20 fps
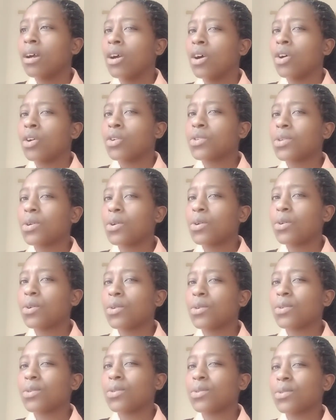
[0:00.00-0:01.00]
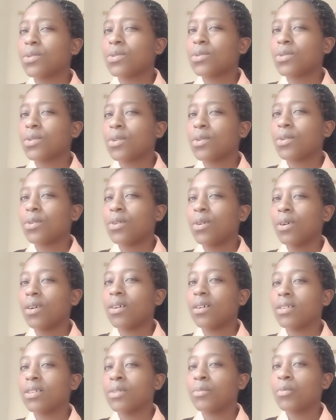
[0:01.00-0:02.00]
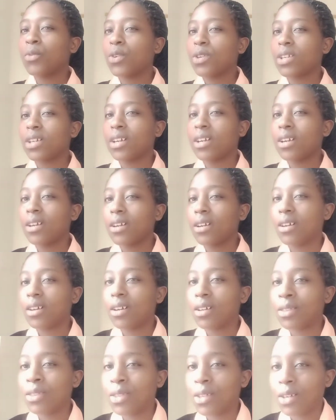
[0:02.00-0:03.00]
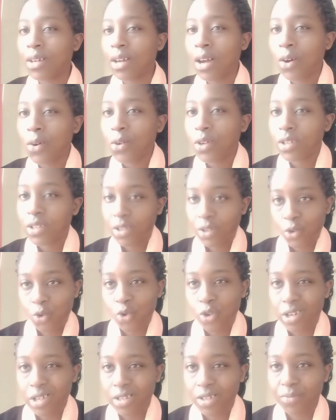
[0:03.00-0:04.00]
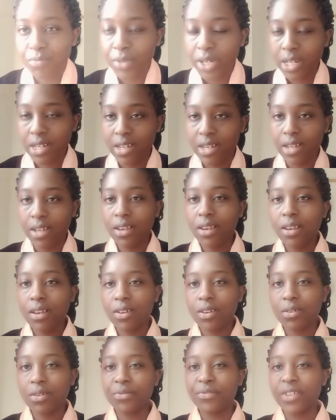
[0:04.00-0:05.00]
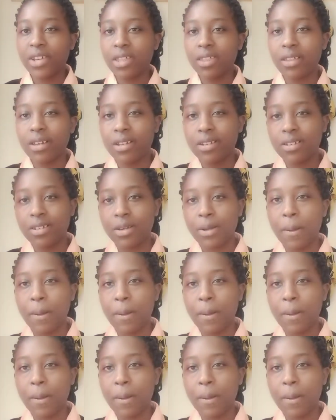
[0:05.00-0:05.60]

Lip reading: so pneumonia, how it's transmitted, you find that